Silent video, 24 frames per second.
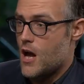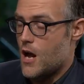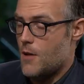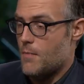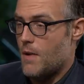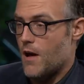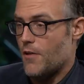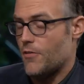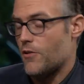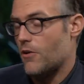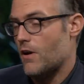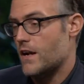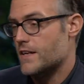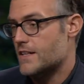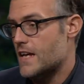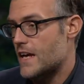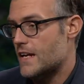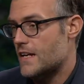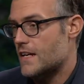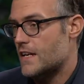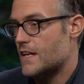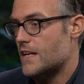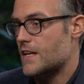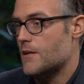about their
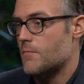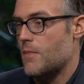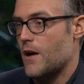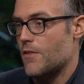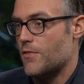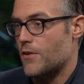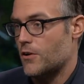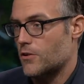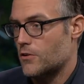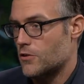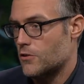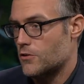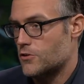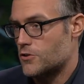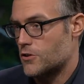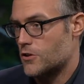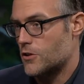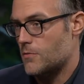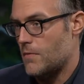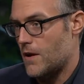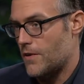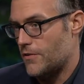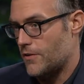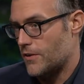identity, about their culture,
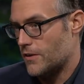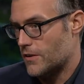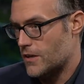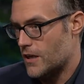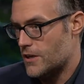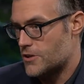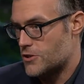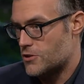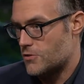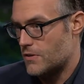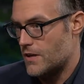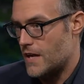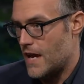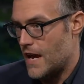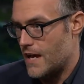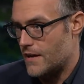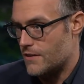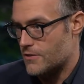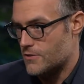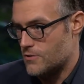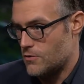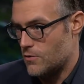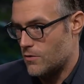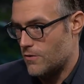about their country
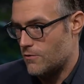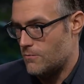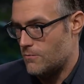hadn't sort